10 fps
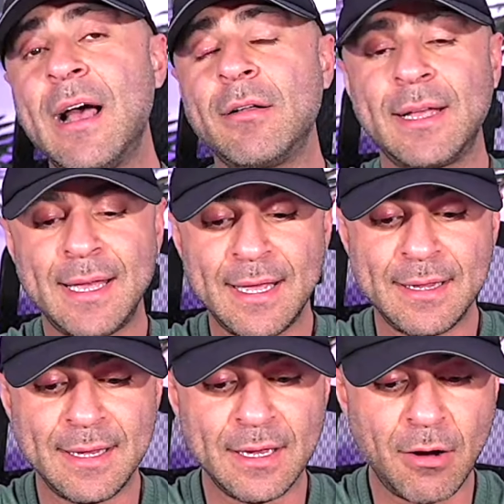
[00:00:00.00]
down
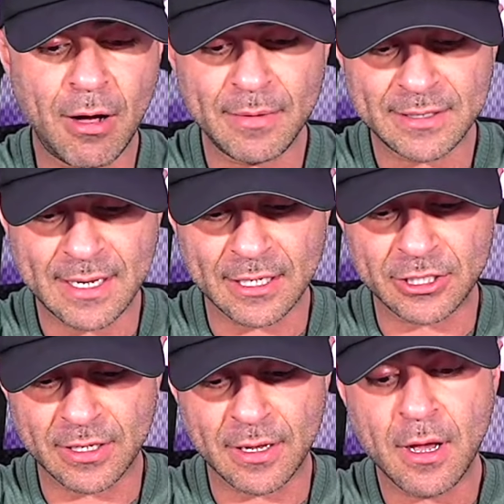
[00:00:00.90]
in the comment
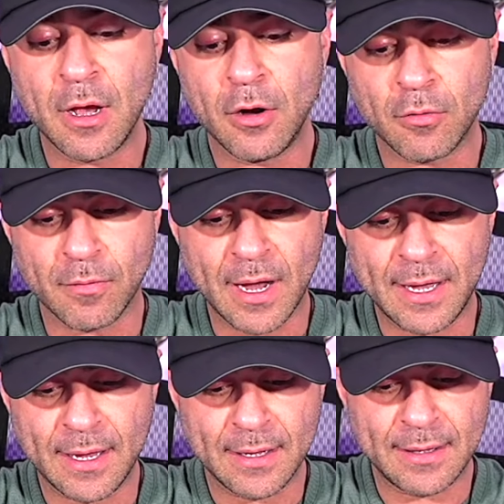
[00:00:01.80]
section
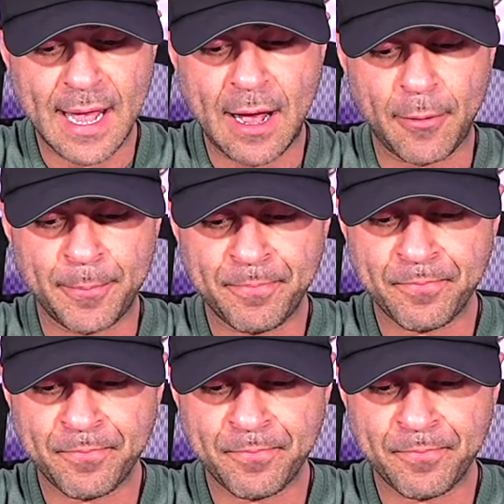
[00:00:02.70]
right now.